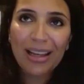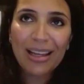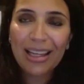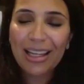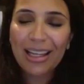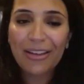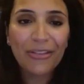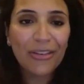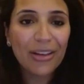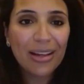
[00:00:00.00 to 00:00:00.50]

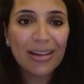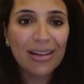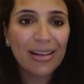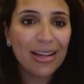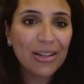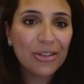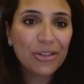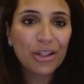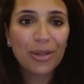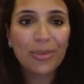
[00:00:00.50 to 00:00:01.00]
even
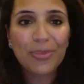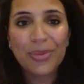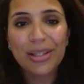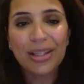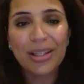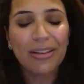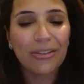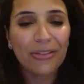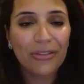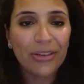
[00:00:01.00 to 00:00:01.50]
in terms
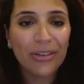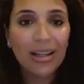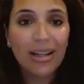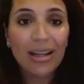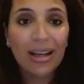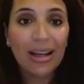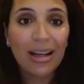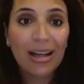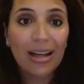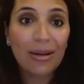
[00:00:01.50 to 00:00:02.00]
of
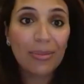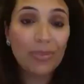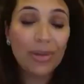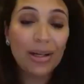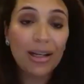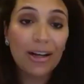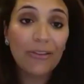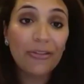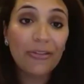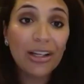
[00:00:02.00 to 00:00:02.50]

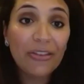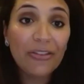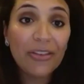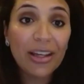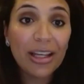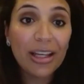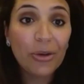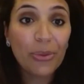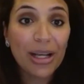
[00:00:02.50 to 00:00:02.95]
living,